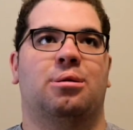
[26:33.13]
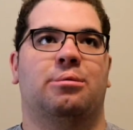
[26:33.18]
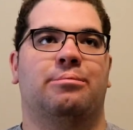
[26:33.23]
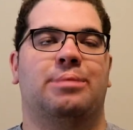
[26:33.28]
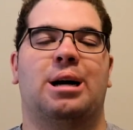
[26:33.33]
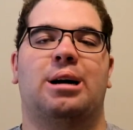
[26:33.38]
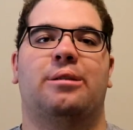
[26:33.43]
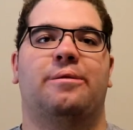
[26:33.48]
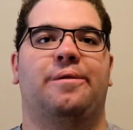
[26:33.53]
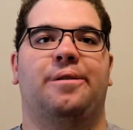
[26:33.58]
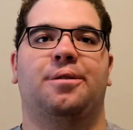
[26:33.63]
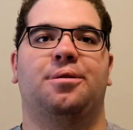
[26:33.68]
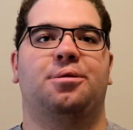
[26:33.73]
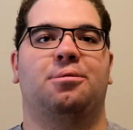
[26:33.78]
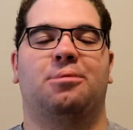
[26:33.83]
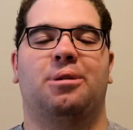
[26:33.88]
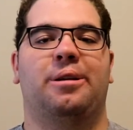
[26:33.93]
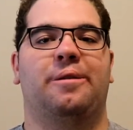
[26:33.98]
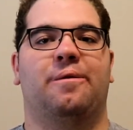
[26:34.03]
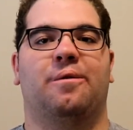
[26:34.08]
Battlefield
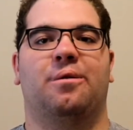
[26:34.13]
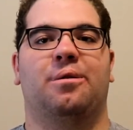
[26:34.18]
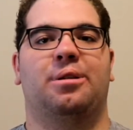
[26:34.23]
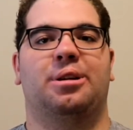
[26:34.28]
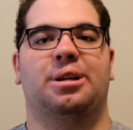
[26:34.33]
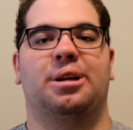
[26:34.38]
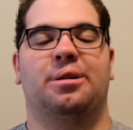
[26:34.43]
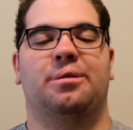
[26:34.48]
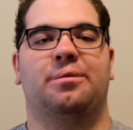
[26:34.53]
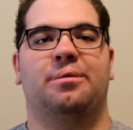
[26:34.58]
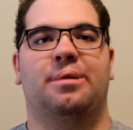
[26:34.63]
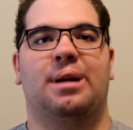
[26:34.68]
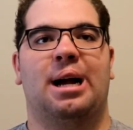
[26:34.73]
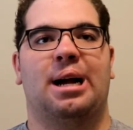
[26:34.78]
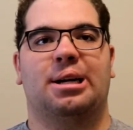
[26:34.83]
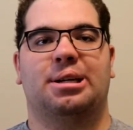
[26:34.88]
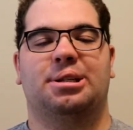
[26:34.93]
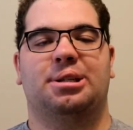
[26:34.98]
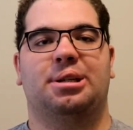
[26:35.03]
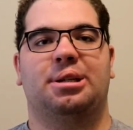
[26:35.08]
2042,
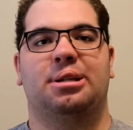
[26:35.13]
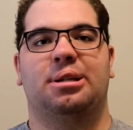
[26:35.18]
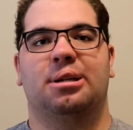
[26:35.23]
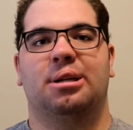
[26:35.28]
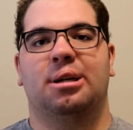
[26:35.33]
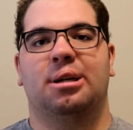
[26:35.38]
actually.